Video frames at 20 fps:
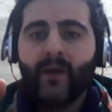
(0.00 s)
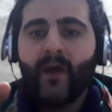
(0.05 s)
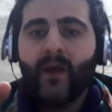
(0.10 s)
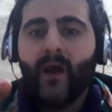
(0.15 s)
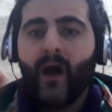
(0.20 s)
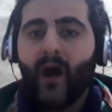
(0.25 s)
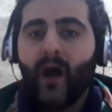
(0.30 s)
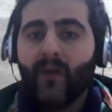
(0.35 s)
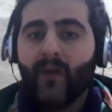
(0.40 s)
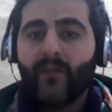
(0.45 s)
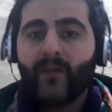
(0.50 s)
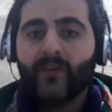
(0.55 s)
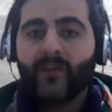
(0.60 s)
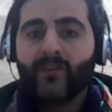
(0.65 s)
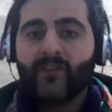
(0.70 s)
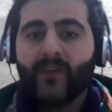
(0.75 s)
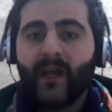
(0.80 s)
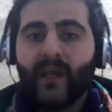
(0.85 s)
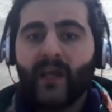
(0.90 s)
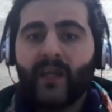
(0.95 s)

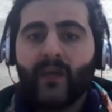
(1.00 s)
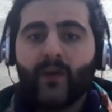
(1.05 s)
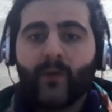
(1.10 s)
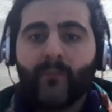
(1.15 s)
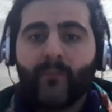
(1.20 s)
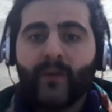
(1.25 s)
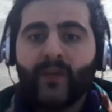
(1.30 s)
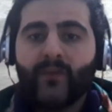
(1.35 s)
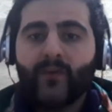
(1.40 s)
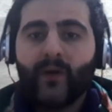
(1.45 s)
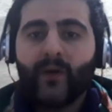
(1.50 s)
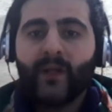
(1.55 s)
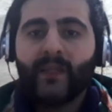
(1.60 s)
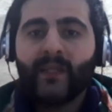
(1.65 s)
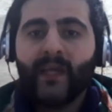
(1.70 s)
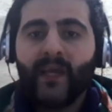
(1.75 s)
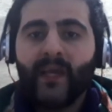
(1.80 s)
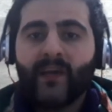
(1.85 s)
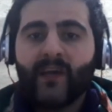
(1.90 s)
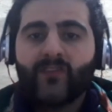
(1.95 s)
Others like Ubuntu
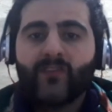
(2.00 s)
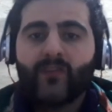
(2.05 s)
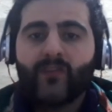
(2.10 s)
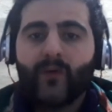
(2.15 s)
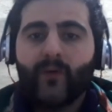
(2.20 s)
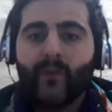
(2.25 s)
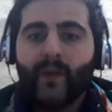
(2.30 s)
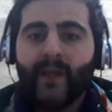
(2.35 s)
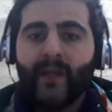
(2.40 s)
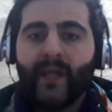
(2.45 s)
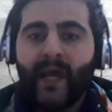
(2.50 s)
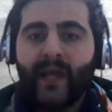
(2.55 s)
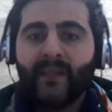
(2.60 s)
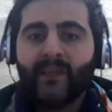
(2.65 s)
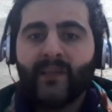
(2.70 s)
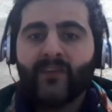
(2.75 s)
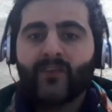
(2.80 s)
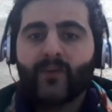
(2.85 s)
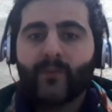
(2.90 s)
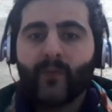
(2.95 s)
LTS or Red Hat
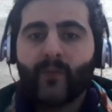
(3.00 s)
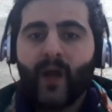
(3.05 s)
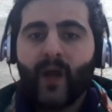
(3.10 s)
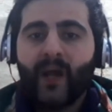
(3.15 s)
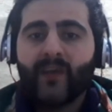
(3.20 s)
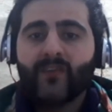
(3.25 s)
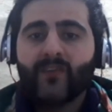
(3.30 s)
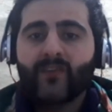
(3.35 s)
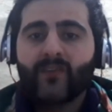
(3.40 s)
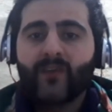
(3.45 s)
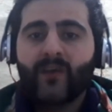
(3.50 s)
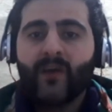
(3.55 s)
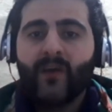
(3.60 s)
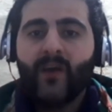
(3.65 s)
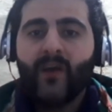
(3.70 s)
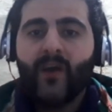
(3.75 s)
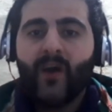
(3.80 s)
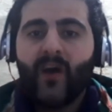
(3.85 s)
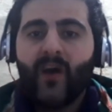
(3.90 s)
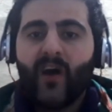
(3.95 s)
Enterprise
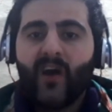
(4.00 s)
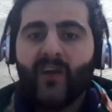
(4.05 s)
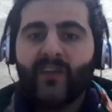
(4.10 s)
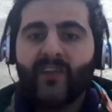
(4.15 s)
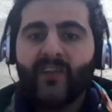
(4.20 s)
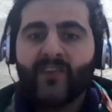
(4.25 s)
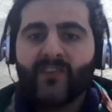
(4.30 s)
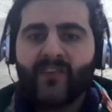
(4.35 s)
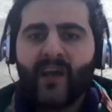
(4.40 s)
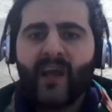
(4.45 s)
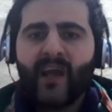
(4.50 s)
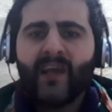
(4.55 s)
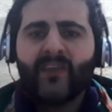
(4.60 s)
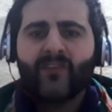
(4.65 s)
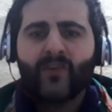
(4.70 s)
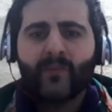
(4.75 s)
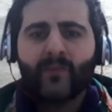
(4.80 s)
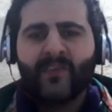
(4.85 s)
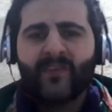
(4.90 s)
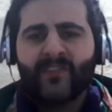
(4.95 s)
are designed
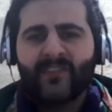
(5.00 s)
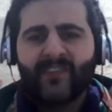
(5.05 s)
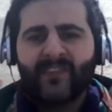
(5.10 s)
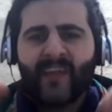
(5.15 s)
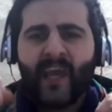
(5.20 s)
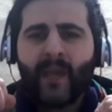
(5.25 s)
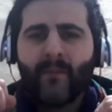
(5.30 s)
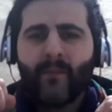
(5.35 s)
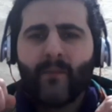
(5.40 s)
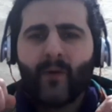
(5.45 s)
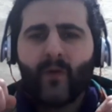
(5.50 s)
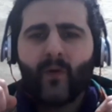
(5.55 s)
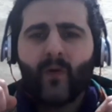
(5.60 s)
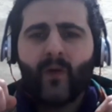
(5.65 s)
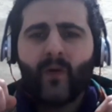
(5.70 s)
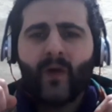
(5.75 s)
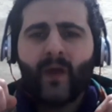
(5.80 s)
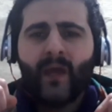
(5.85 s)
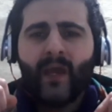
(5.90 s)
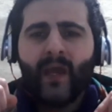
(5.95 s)
to be stable
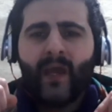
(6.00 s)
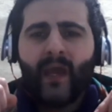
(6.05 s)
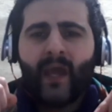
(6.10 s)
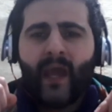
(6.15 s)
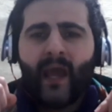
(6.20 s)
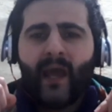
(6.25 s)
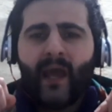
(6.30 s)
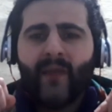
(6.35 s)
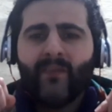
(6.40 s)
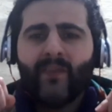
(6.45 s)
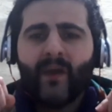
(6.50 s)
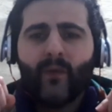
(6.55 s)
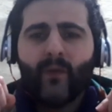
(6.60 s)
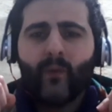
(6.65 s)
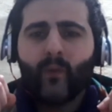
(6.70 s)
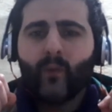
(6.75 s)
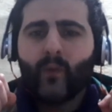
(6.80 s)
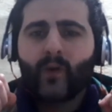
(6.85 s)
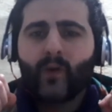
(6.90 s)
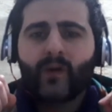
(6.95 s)
and they
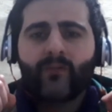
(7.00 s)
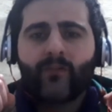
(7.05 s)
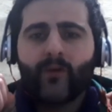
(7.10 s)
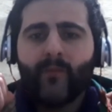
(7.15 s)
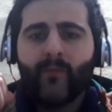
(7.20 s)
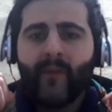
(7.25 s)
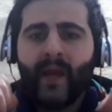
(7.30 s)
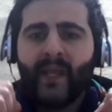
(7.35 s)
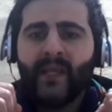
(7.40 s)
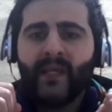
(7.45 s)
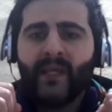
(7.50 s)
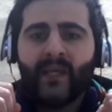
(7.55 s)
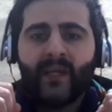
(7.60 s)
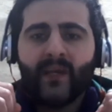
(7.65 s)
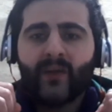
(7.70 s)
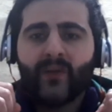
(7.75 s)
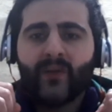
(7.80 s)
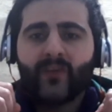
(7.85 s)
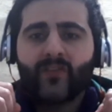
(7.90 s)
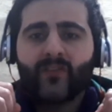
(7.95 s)
will work for many
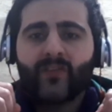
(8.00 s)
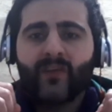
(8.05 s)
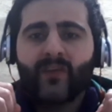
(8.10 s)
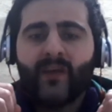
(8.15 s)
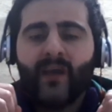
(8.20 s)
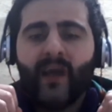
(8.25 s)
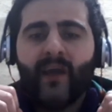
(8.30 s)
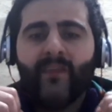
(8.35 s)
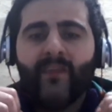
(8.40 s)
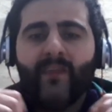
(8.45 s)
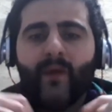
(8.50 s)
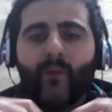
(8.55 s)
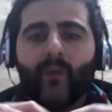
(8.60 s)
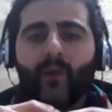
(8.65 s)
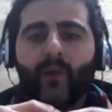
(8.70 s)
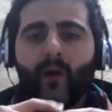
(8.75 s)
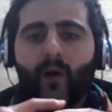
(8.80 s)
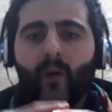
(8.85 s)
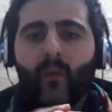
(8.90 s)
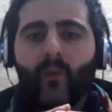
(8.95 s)
years and they will
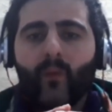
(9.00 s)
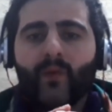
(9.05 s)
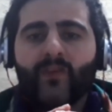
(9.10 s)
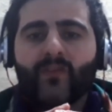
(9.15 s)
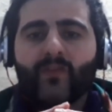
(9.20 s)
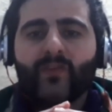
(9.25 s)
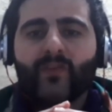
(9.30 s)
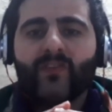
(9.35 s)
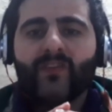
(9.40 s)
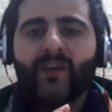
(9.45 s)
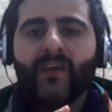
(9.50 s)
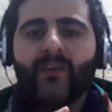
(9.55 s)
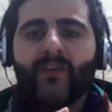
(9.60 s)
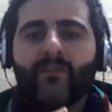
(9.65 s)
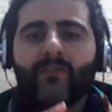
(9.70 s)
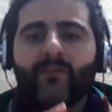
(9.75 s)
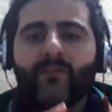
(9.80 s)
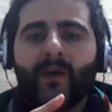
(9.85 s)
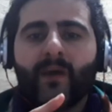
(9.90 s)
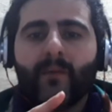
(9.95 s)
always
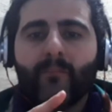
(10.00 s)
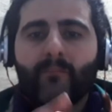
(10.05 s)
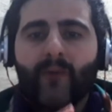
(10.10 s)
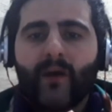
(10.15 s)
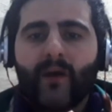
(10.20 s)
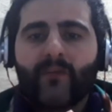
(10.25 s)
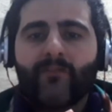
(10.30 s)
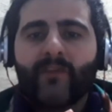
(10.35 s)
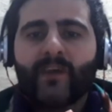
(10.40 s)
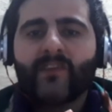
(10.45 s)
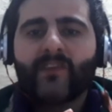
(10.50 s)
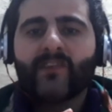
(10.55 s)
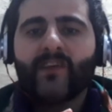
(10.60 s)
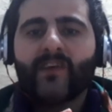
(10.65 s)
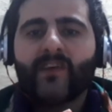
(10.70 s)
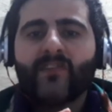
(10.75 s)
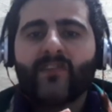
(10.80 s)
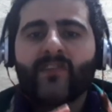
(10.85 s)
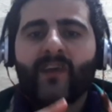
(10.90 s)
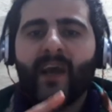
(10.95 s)
receive bug
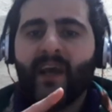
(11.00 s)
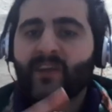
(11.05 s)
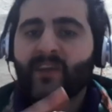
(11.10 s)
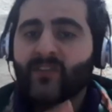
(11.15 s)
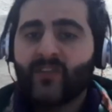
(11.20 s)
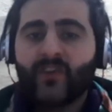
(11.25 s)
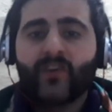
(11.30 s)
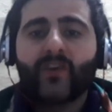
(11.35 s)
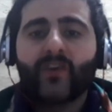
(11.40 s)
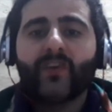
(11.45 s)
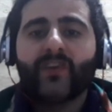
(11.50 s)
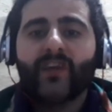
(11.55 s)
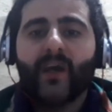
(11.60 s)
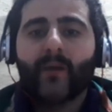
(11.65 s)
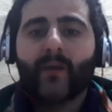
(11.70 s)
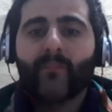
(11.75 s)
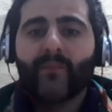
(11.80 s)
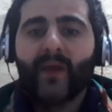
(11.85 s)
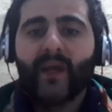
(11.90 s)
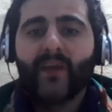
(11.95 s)
fixes and security
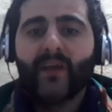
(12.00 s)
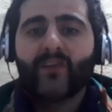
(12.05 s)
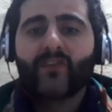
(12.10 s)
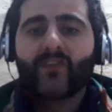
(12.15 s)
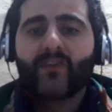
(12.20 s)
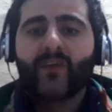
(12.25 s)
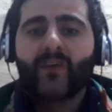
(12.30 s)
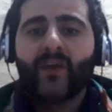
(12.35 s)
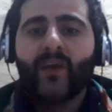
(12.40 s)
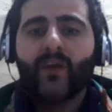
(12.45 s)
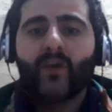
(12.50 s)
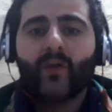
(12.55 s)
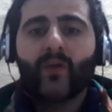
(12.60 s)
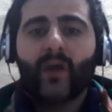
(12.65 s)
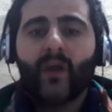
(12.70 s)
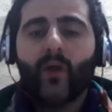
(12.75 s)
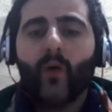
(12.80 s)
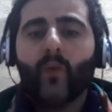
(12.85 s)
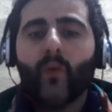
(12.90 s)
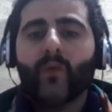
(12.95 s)
updates. You
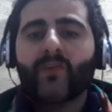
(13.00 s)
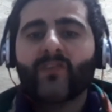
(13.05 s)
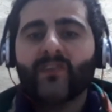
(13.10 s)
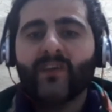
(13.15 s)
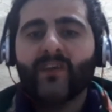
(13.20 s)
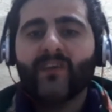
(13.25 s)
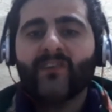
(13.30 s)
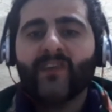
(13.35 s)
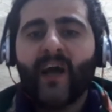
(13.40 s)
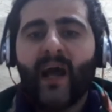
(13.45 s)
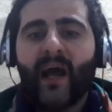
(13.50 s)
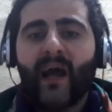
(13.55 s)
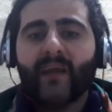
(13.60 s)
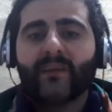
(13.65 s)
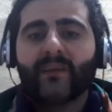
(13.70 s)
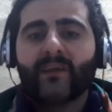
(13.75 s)
can always see that